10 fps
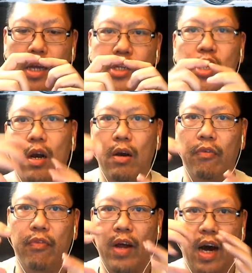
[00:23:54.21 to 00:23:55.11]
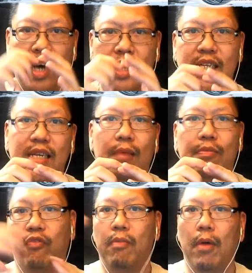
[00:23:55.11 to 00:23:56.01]
chunk of
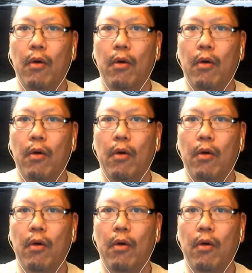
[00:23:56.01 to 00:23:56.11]
unsubs from a